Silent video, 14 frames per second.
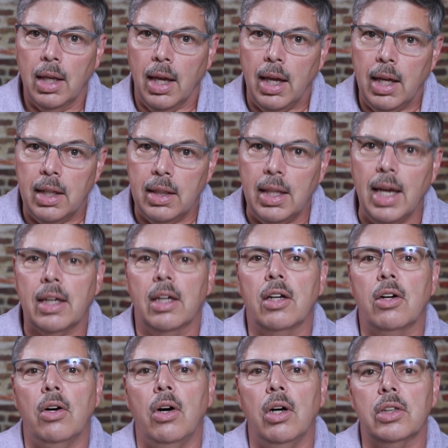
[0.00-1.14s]
And that can
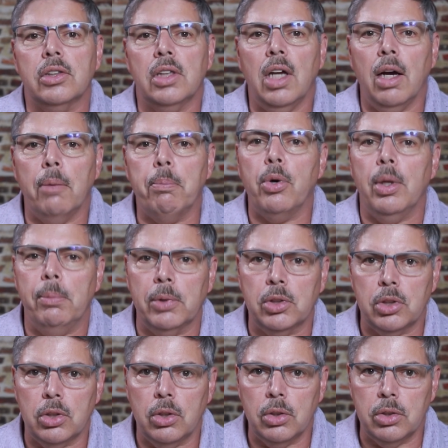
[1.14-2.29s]
cause a
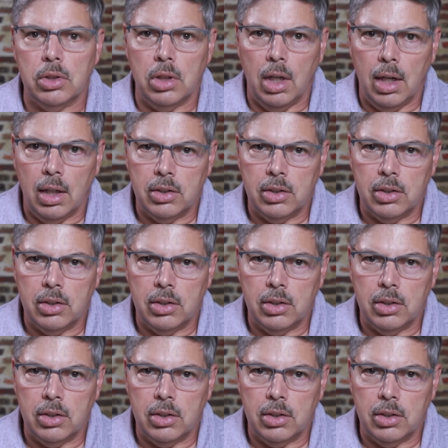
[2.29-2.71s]
premature uh,